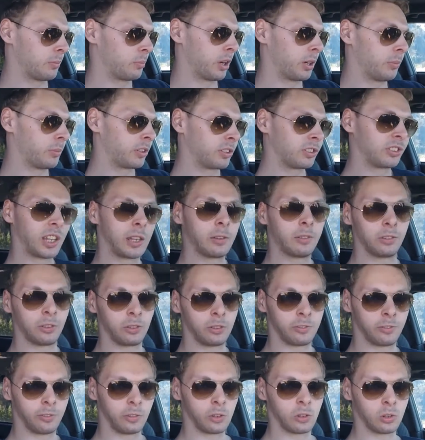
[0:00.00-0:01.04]
pretty much saves
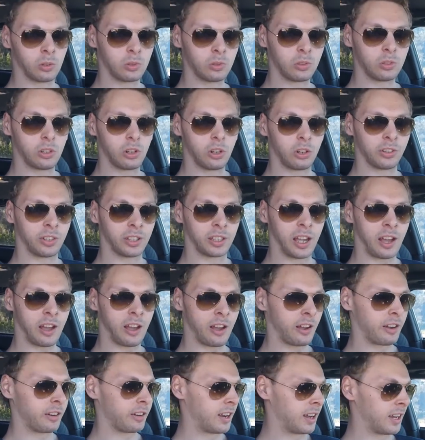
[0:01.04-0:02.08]
you fuel on the
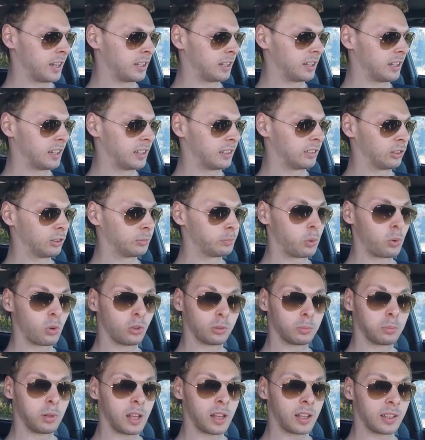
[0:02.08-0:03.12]
car, and in
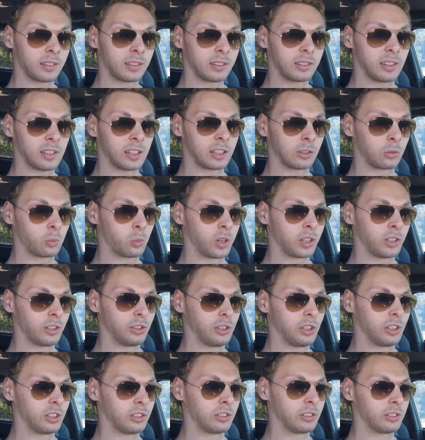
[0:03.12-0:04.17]
Sport Plus, that's when
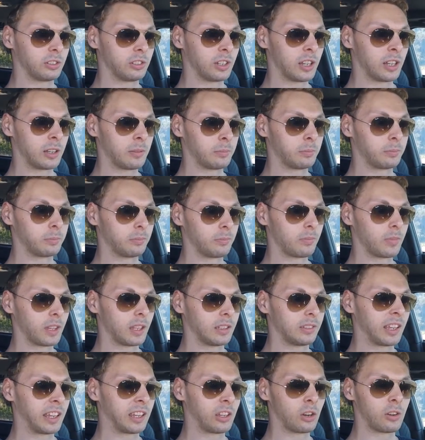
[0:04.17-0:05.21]
you can
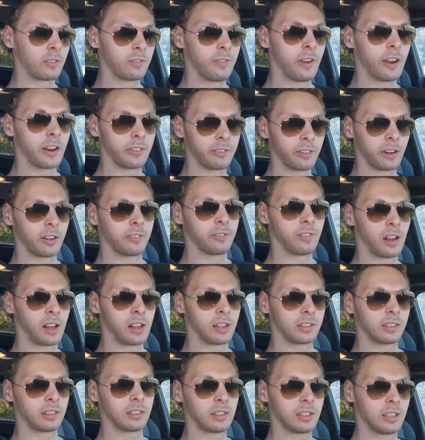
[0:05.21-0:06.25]
take off very
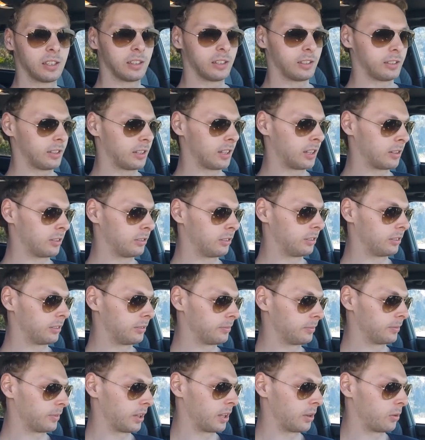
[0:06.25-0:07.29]
fast
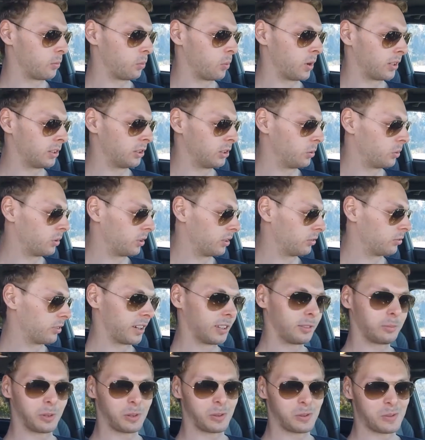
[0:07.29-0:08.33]
when you want to
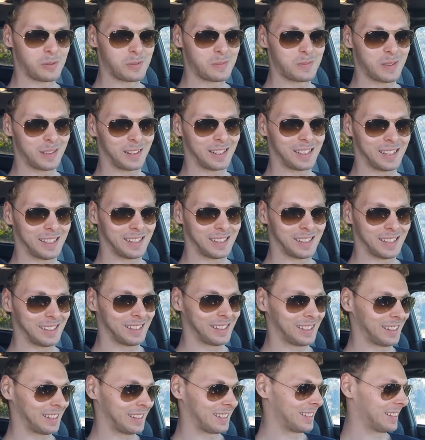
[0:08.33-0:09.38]
race fuel. But
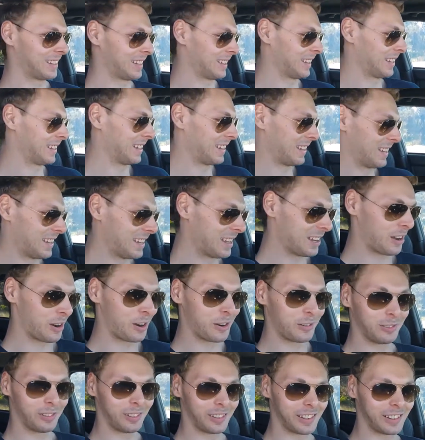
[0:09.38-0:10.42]

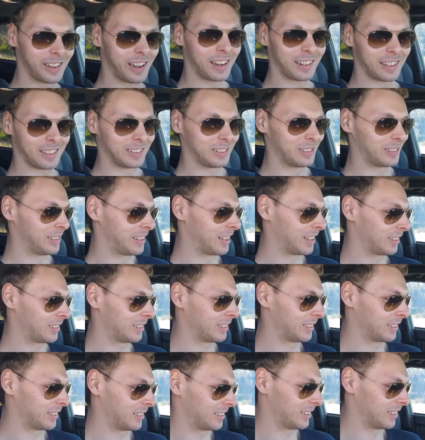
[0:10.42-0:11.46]
hopefully I can do that
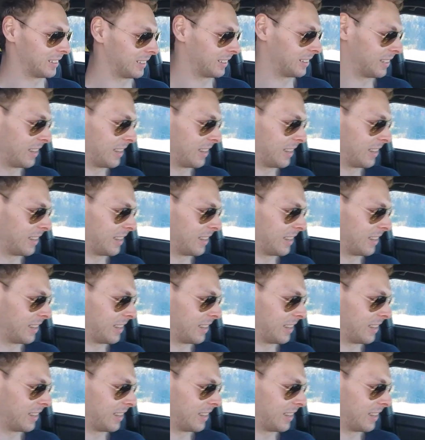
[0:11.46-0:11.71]
soon. So,